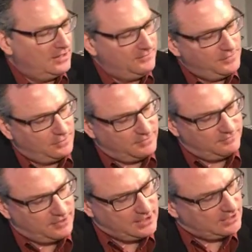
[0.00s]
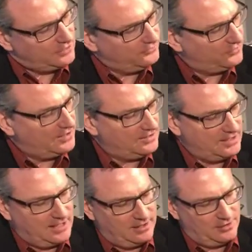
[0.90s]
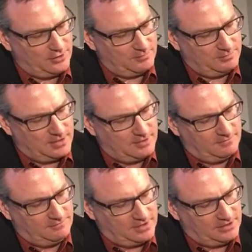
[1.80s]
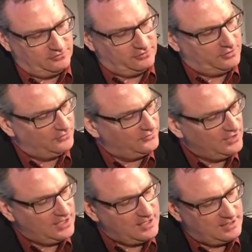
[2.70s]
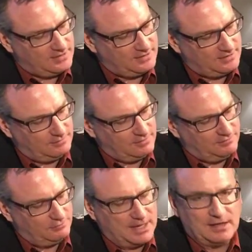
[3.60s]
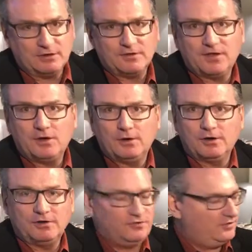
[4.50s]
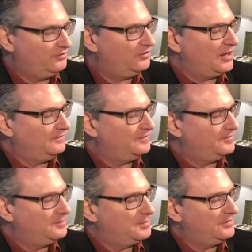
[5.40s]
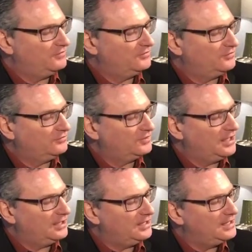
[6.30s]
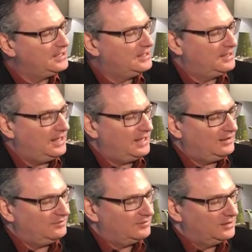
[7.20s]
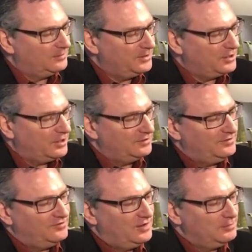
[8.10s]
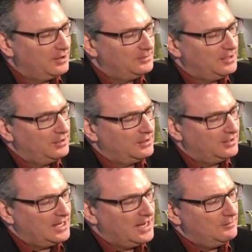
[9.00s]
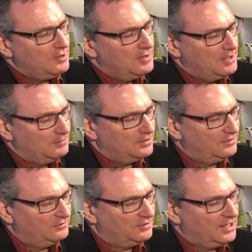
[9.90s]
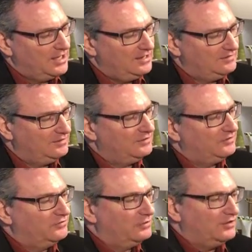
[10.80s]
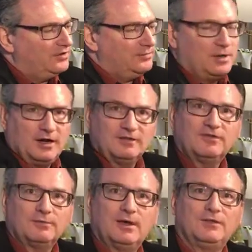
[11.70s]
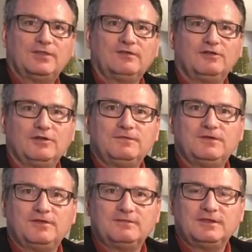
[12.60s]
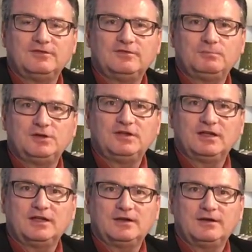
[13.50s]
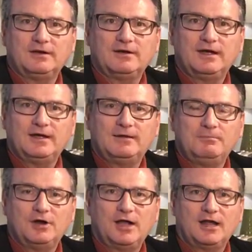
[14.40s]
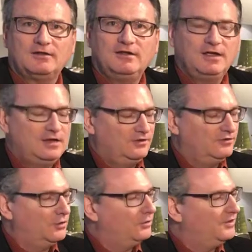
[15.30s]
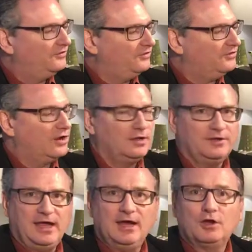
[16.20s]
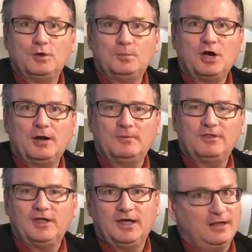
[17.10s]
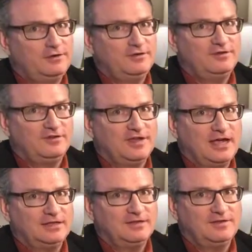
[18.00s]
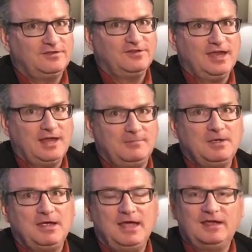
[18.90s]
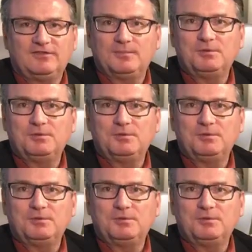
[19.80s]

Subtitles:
If you look very closely at the heirloom finish, you'll see that we've rounded the corners and softened them ever so slightly. And it's a little bit hard to see probably here on camera, but there's light distressing marks throughout the surface of this particular product. So this is called heirloom caramel. The color is exactly the same as the